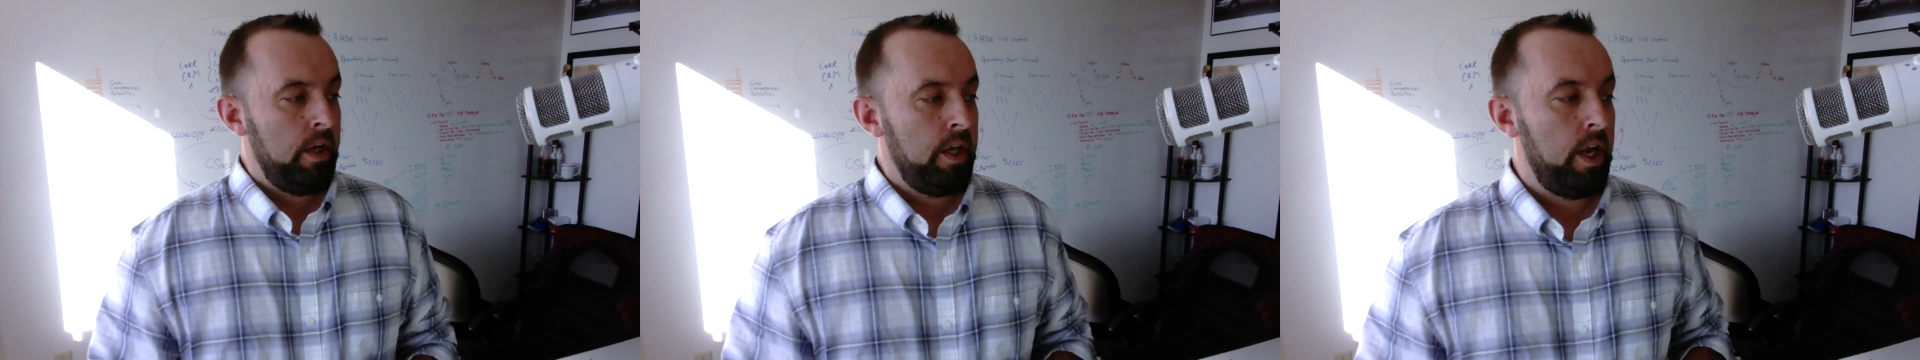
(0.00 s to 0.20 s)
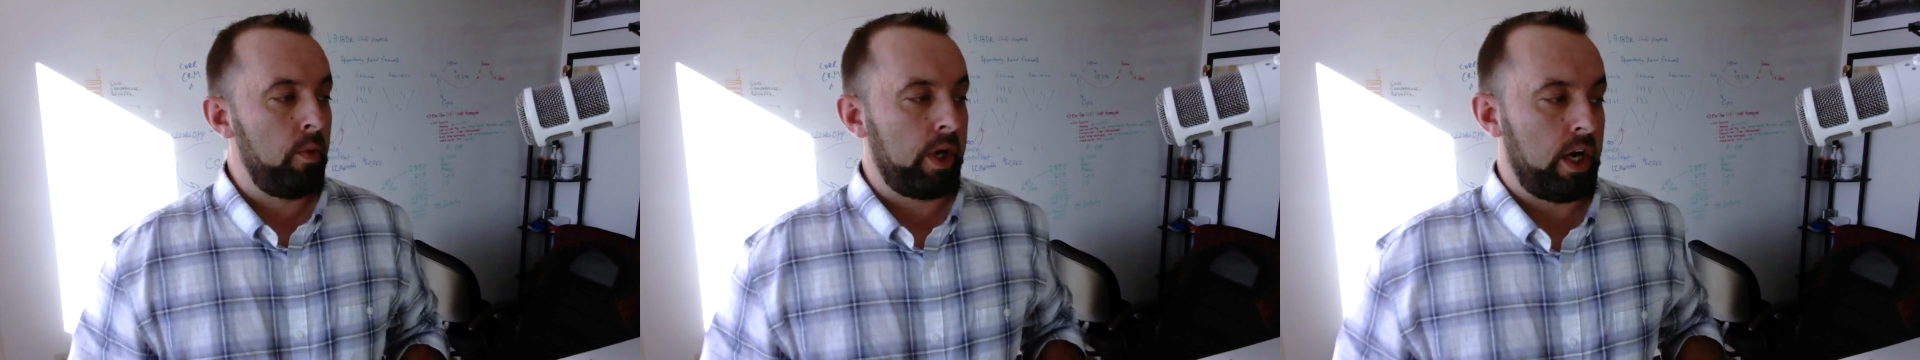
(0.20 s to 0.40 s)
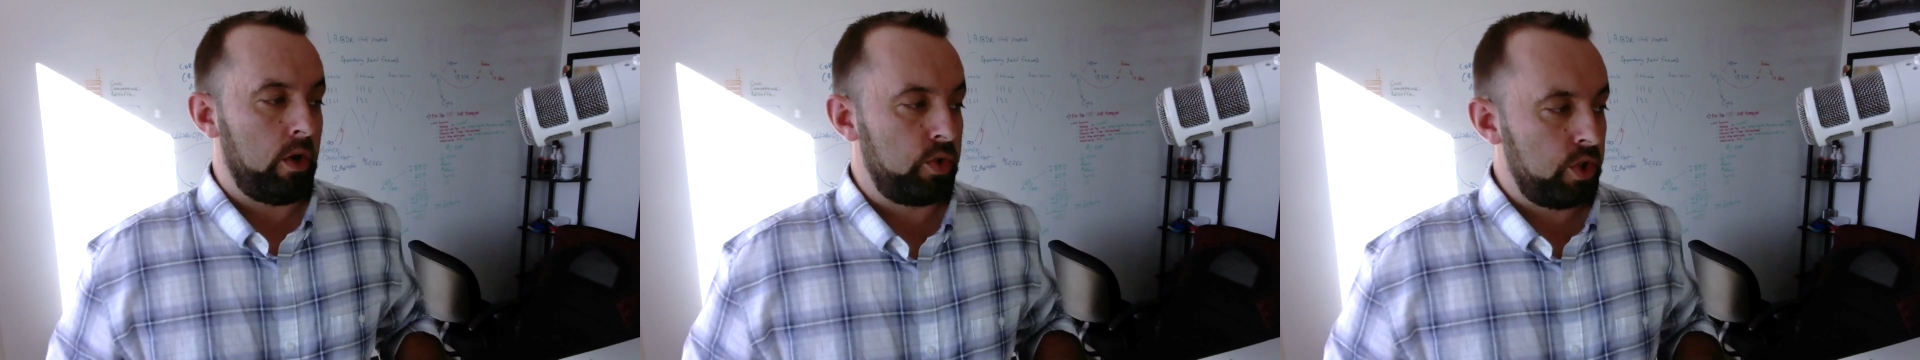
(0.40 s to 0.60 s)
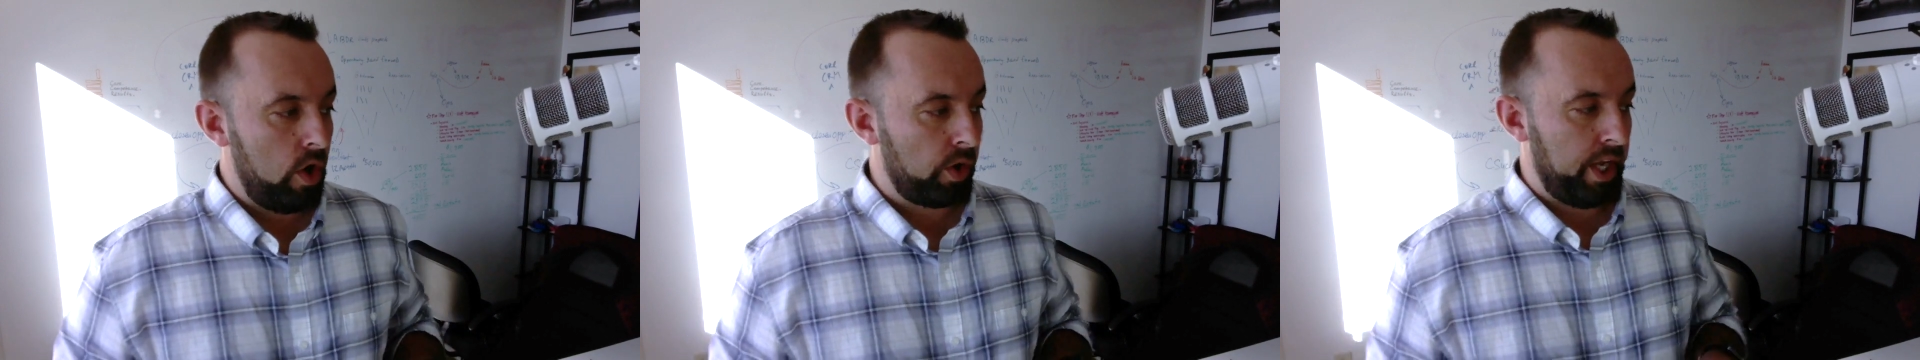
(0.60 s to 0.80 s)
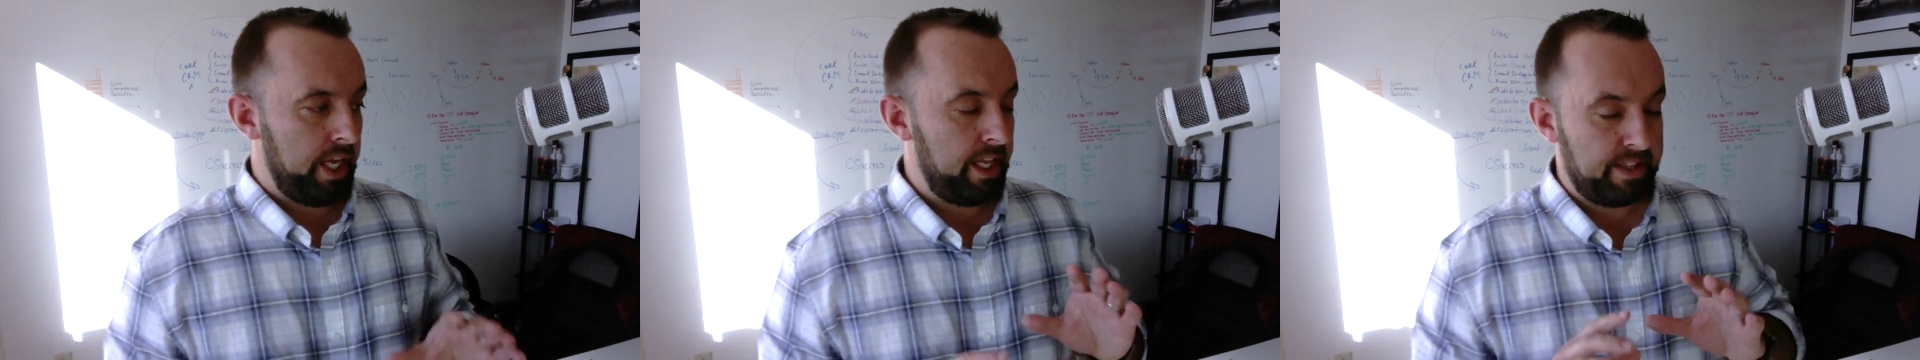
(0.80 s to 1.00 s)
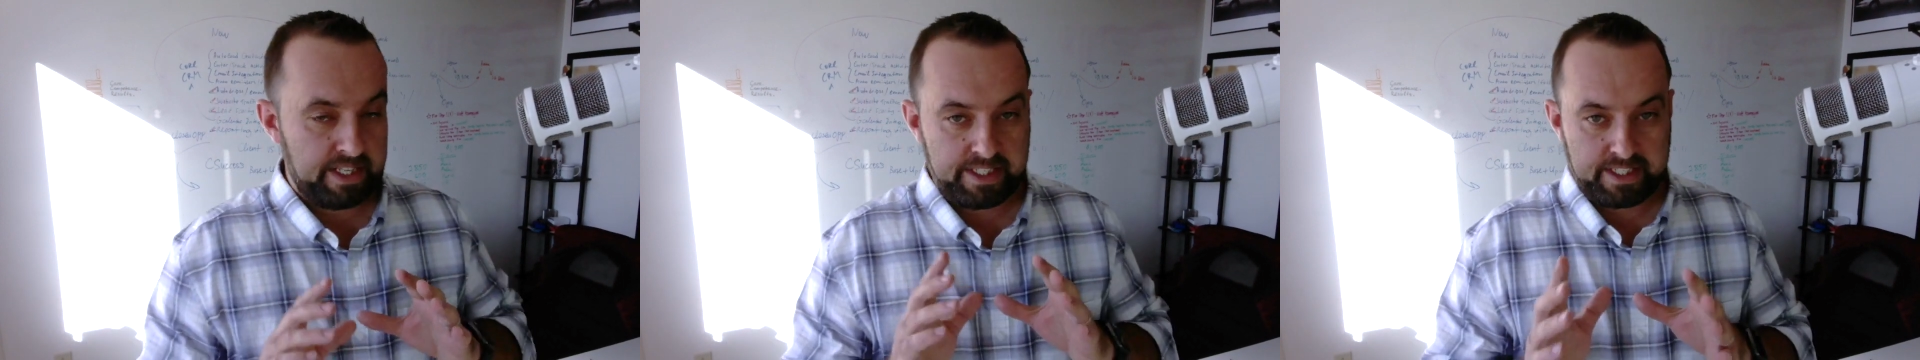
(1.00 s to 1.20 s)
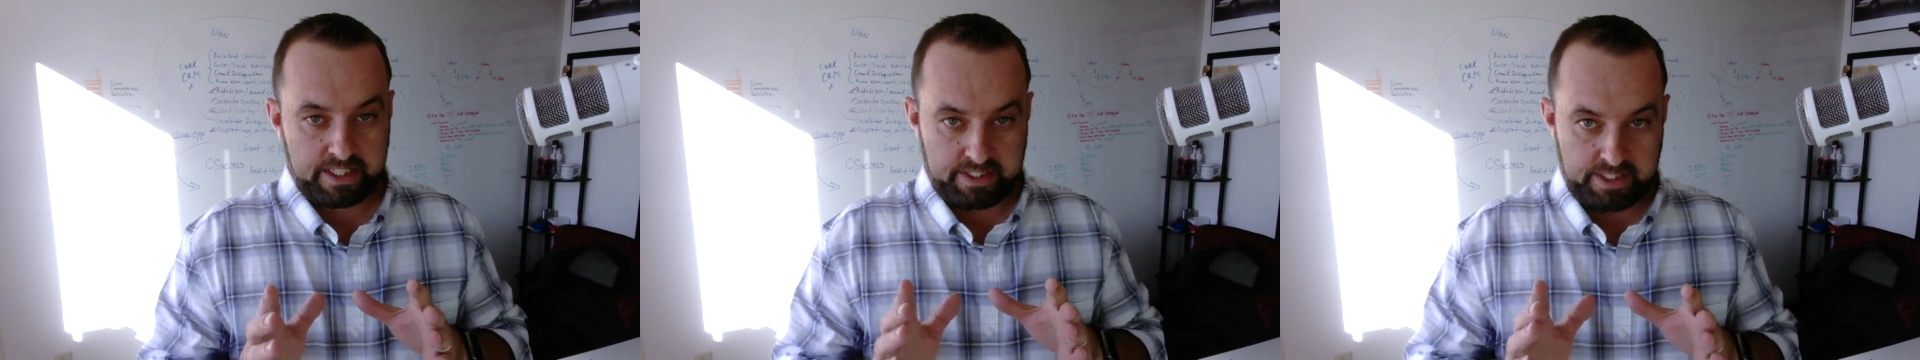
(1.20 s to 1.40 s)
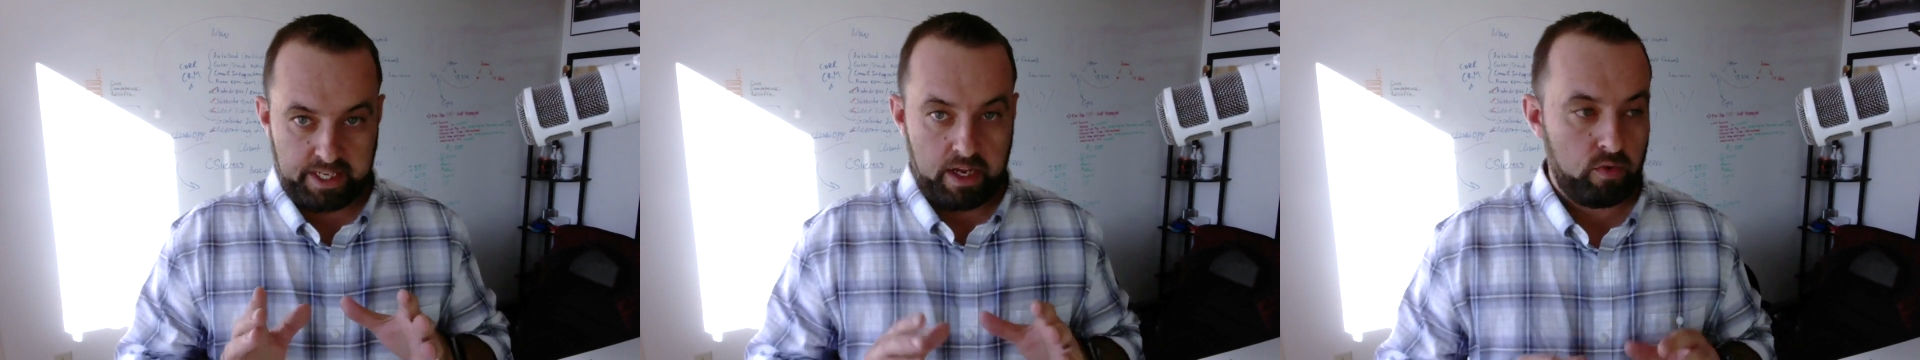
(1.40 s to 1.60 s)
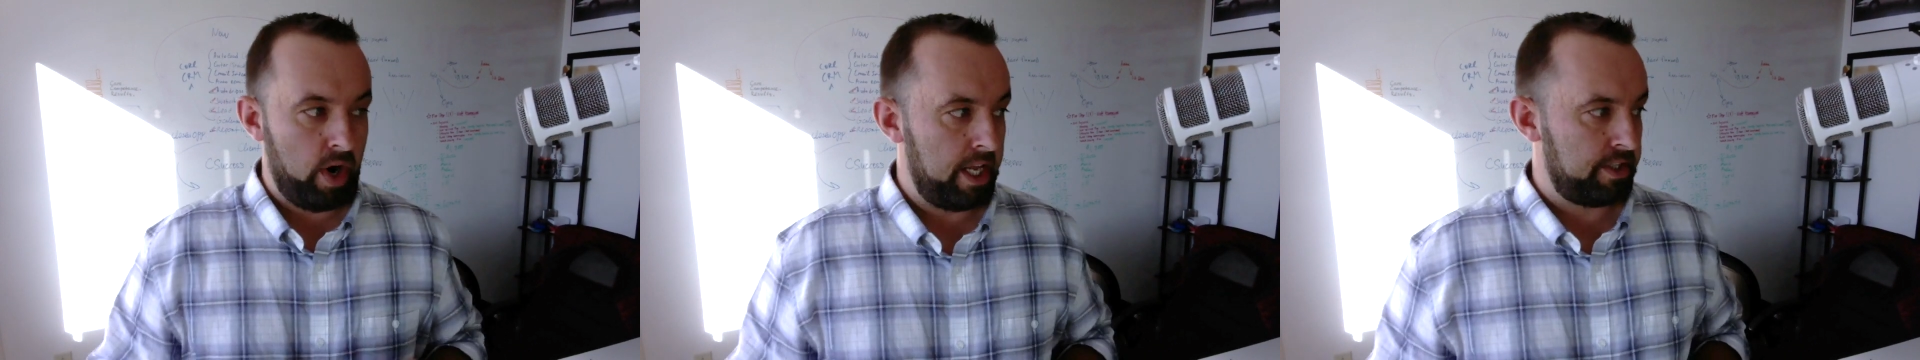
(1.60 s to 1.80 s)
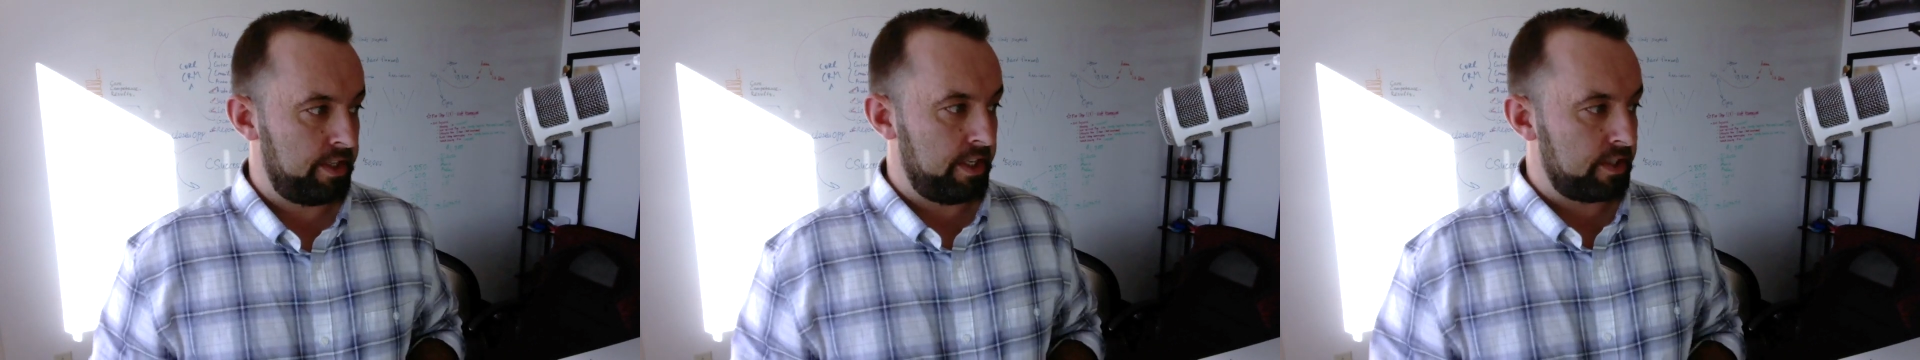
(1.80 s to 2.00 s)
Here we go. Okay, this is he
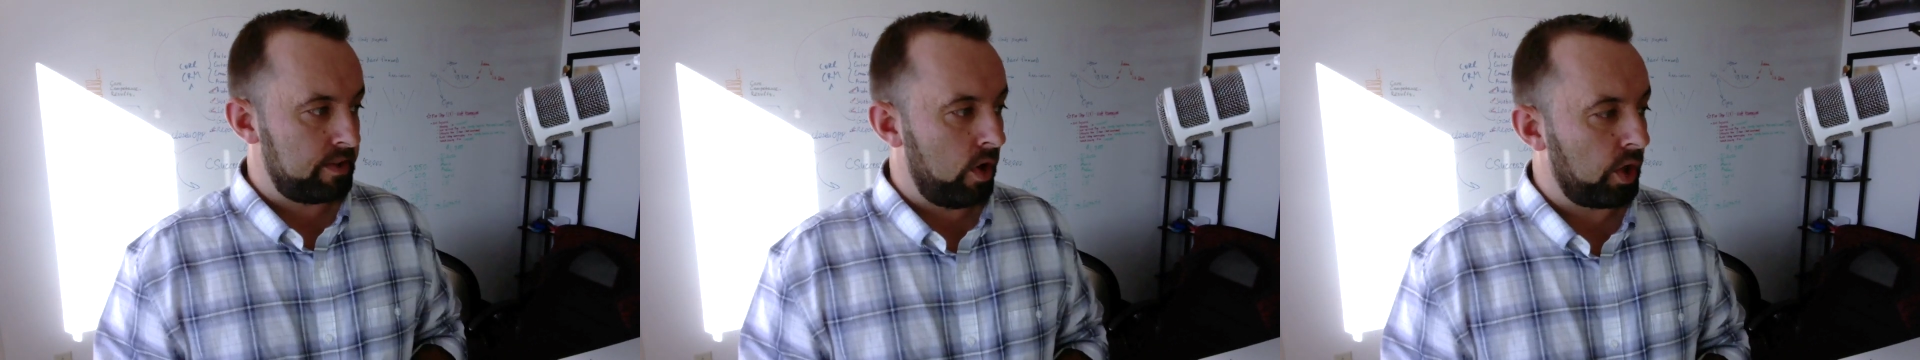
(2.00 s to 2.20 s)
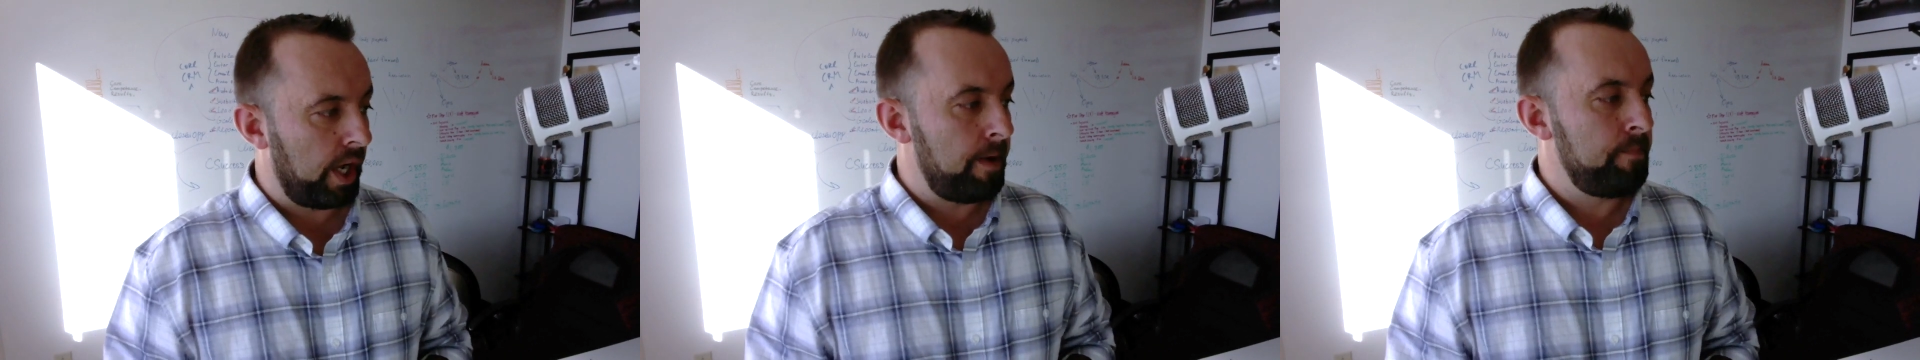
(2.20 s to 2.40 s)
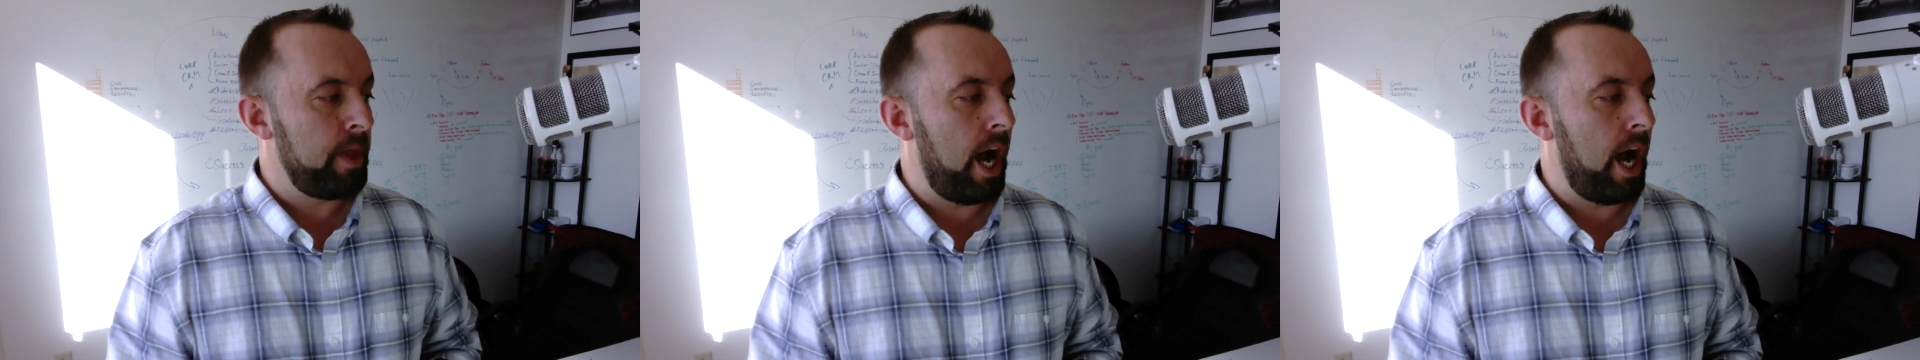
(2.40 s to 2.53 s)
writes this, okay?